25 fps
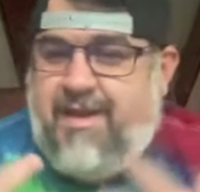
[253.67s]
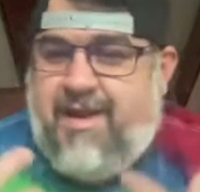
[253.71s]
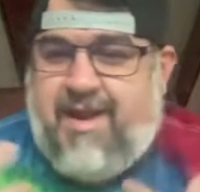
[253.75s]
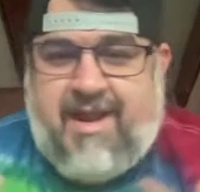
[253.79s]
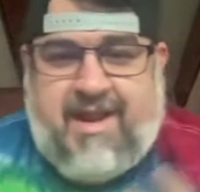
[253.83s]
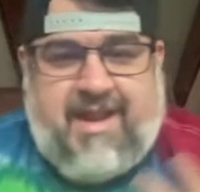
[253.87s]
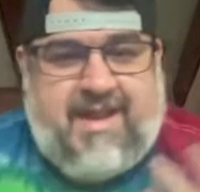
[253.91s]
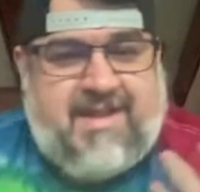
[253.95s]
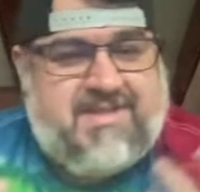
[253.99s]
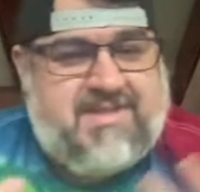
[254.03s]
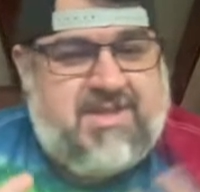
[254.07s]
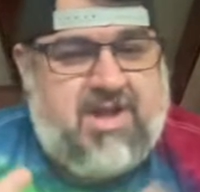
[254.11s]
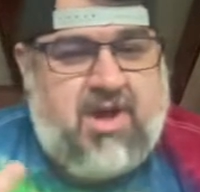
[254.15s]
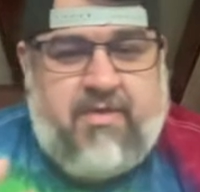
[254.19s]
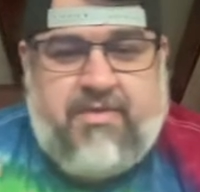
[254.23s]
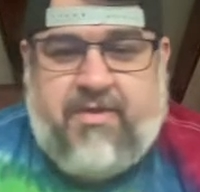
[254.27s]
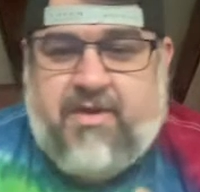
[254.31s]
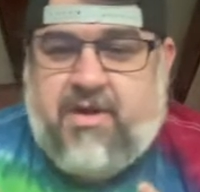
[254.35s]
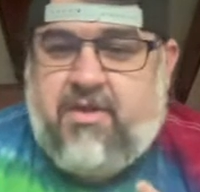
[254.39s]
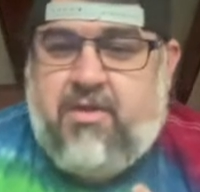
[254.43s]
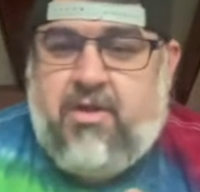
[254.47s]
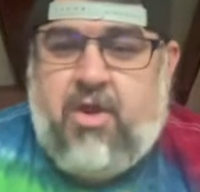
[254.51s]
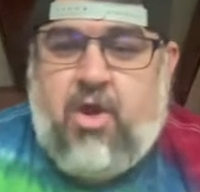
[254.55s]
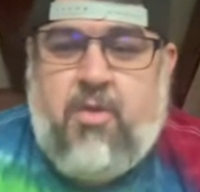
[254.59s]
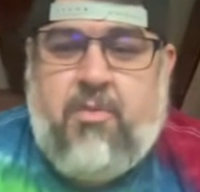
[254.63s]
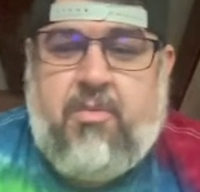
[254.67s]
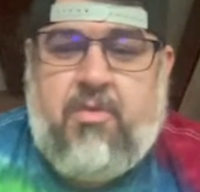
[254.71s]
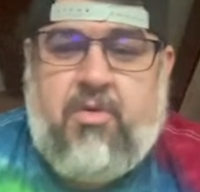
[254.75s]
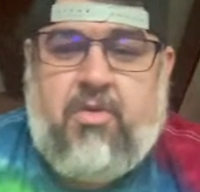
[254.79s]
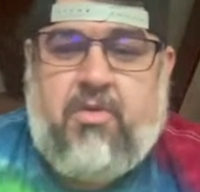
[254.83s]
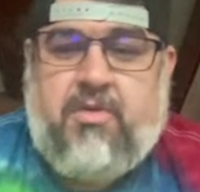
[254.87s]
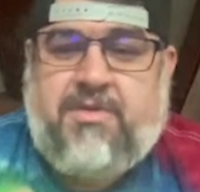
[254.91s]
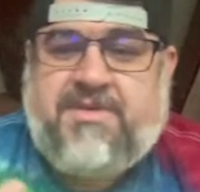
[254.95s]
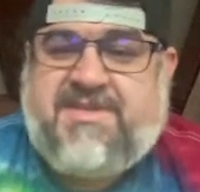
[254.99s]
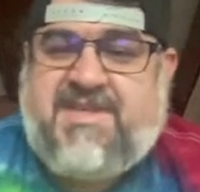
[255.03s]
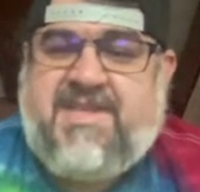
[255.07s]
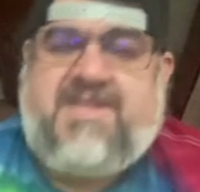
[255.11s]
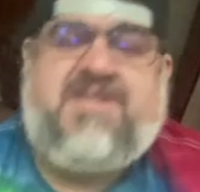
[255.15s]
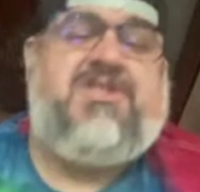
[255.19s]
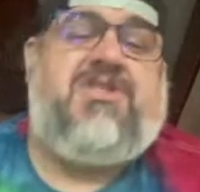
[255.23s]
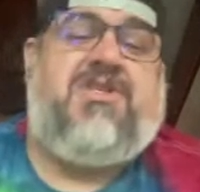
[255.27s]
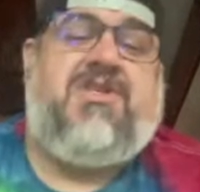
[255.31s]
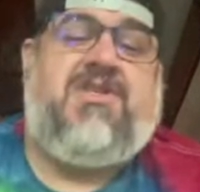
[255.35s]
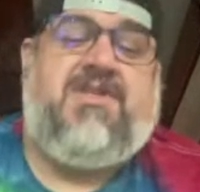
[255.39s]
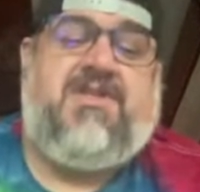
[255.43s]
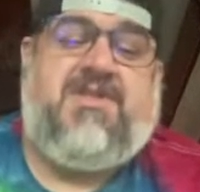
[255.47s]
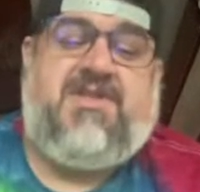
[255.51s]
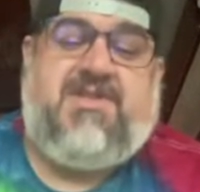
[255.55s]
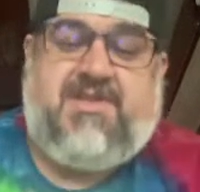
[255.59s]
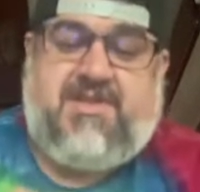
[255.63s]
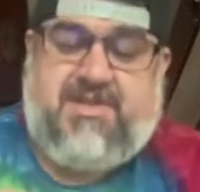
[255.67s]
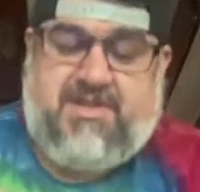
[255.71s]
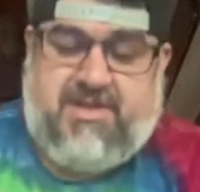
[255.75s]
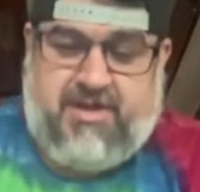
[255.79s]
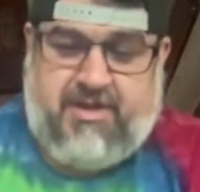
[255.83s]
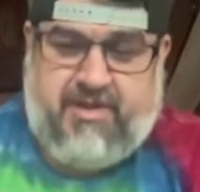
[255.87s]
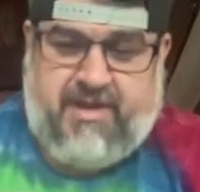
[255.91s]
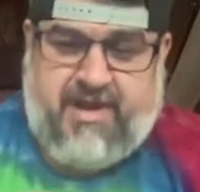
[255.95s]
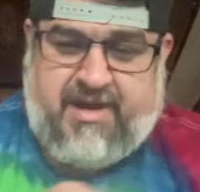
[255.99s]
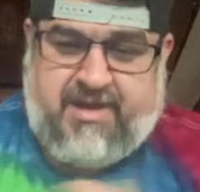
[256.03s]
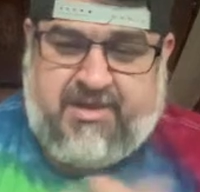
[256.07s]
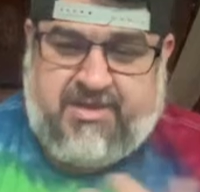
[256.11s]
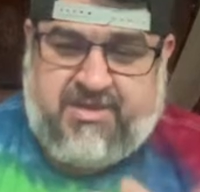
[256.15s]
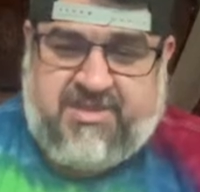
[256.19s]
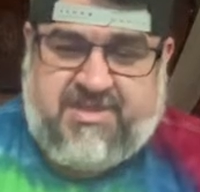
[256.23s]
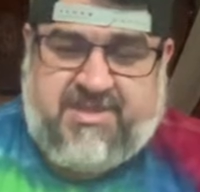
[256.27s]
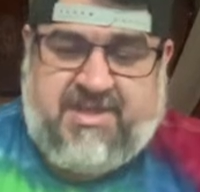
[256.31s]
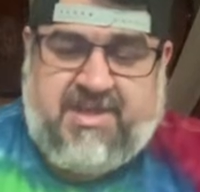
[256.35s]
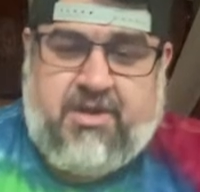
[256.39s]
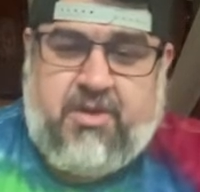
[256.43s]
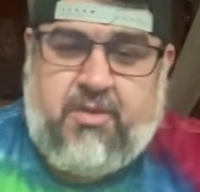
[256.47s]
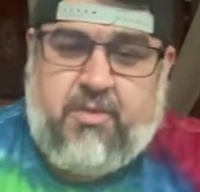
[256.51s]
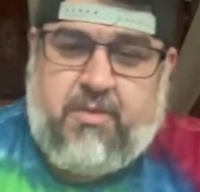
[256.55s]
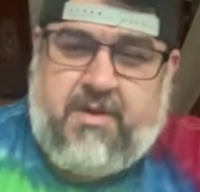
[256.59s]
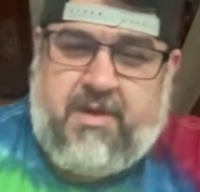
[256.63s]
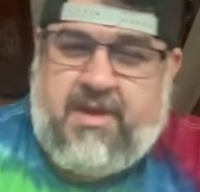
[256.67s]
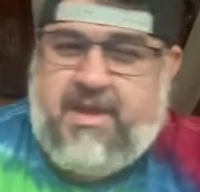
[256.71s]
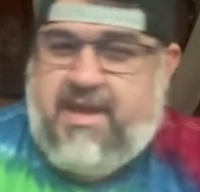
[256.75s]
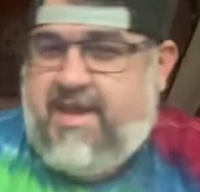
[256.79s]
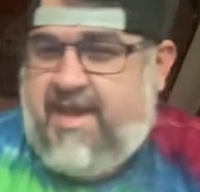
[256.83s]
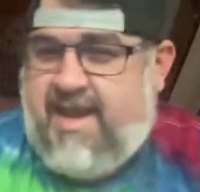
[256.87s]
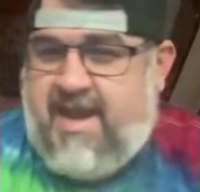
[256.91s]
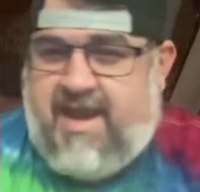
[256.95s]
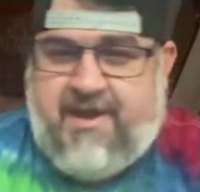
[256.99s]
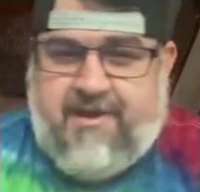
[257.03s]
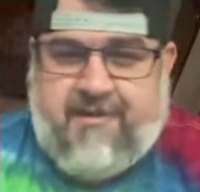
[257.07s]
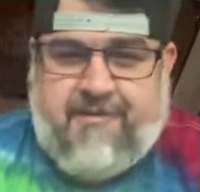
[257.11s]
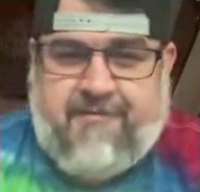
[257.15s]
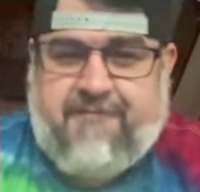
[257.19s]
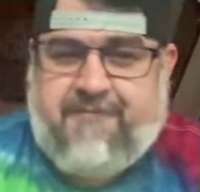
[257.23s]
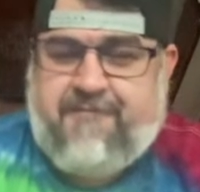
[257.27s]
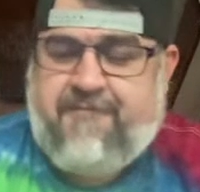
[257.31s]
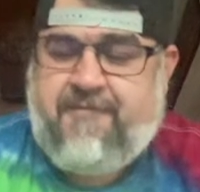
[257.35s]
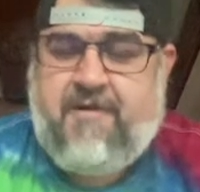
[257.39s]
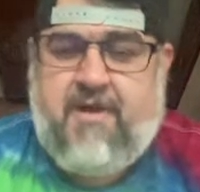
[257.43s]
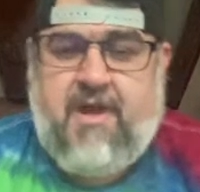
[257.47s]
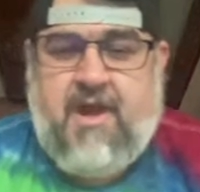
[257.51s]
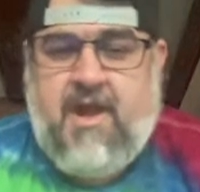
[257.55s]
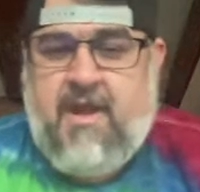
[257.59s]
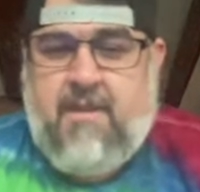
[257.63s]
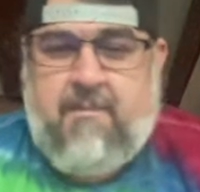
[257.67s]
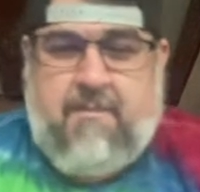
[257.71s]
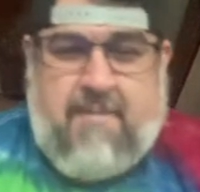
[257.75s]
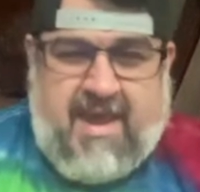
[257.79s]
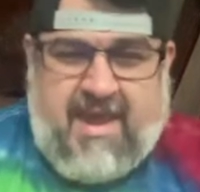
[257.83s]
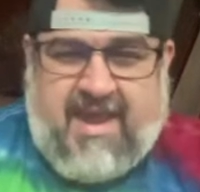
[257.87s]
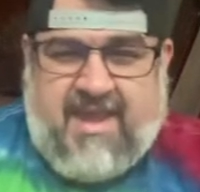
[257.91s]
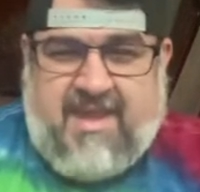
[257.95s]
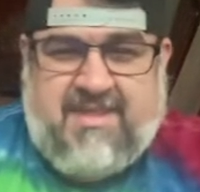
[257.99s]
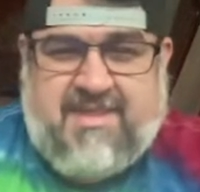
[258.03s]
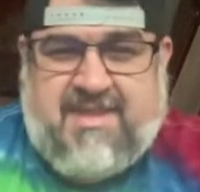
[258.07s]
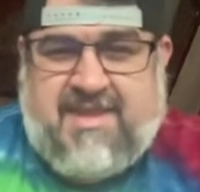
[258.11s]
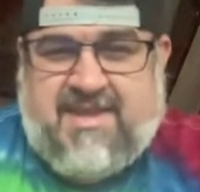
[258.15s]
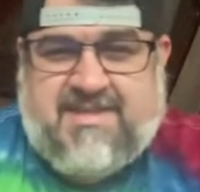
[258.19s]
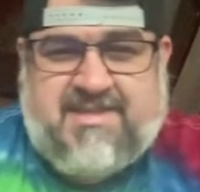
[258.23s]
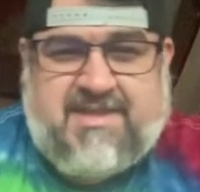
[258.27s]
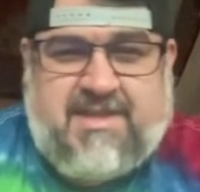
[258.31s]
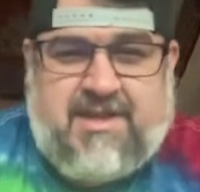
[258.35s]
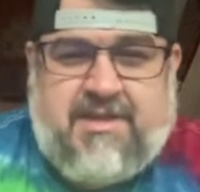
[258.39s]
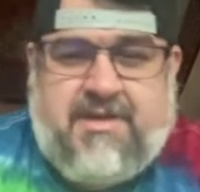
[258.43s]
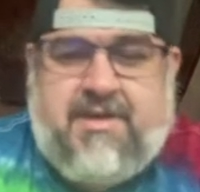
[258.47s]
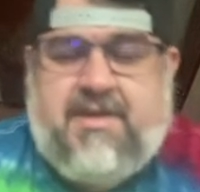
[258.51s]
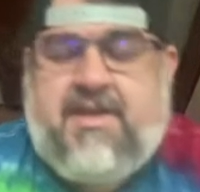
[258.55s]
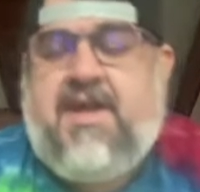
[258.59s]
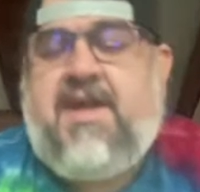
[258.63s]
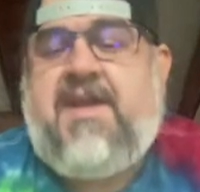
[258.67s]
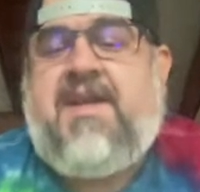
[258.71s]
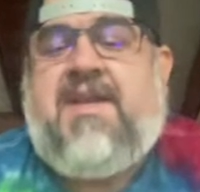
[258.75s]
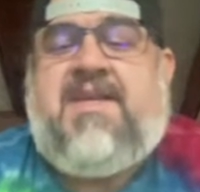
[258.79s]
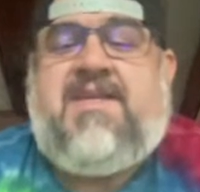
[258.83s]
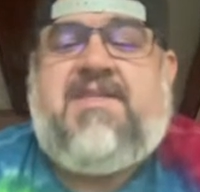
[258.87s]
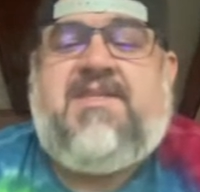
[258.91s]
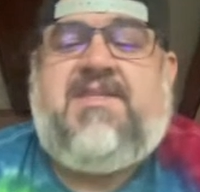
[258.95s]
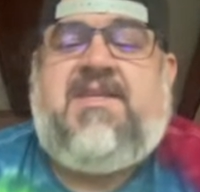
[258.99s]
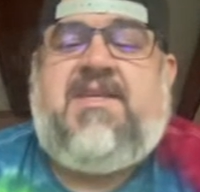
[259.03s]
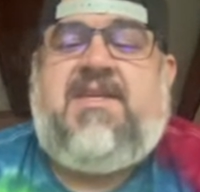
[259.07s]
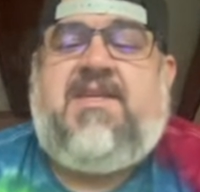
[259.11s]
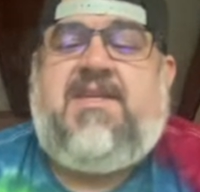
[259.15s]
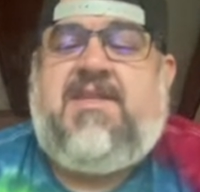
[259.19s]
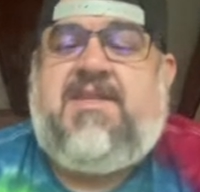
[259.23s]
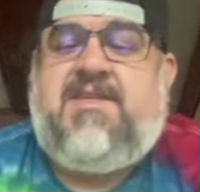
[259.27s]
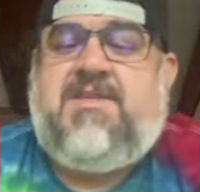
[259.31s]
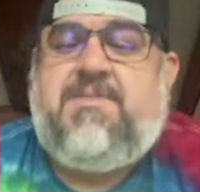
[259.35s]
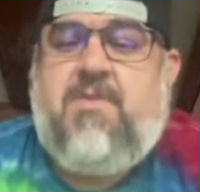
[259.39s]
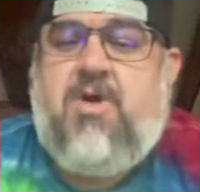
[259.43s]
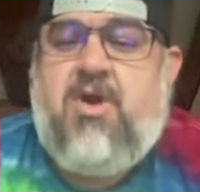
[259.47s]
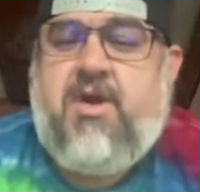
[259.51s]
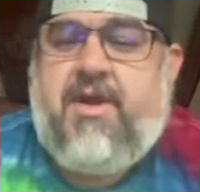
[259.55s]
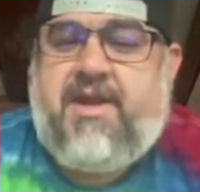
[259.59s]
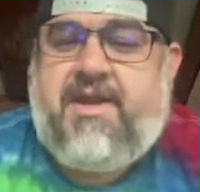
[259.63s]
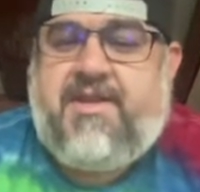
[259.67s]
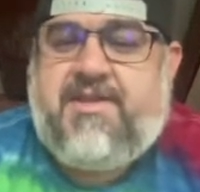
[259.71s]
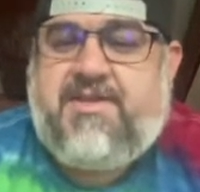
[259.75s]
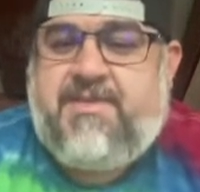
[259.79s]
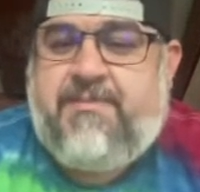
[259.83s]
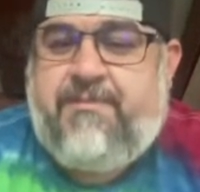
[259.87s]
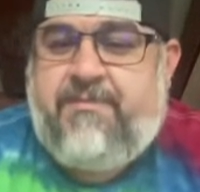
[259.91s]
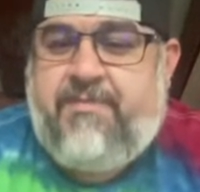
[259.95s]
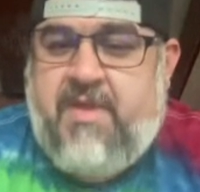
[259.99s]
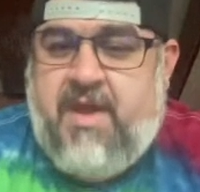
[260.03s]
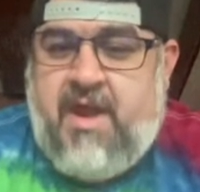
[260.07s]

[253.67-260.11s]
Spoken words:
It's all the global tensions that are still really kind of making things a little uneasy in these markets.